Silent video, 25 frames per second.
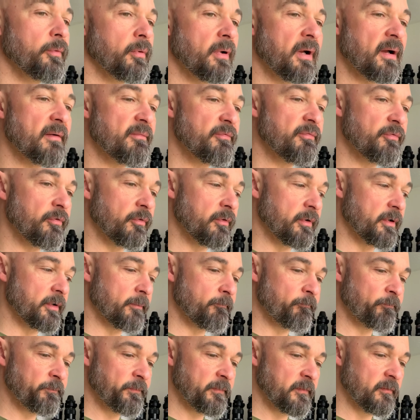have for
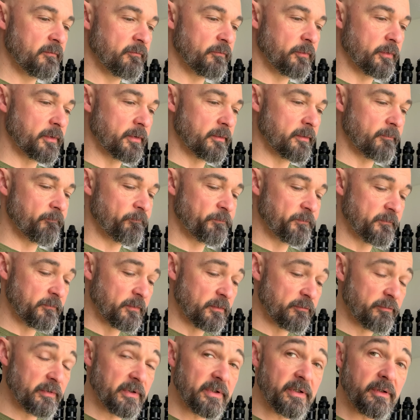
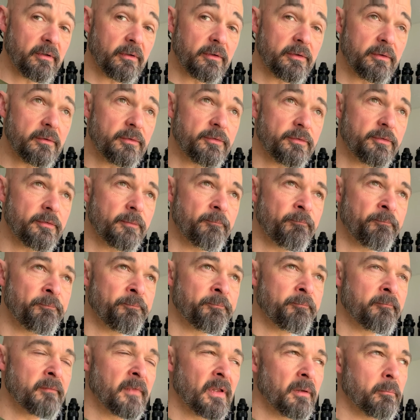video use.
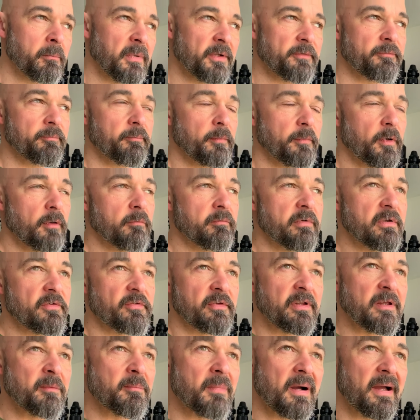But
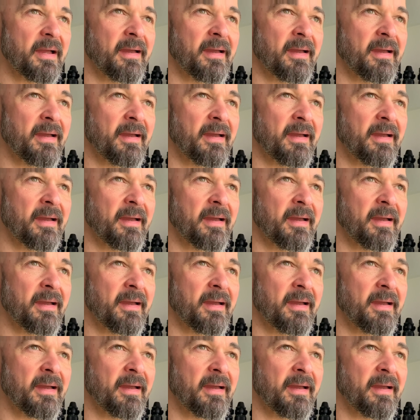obviously in my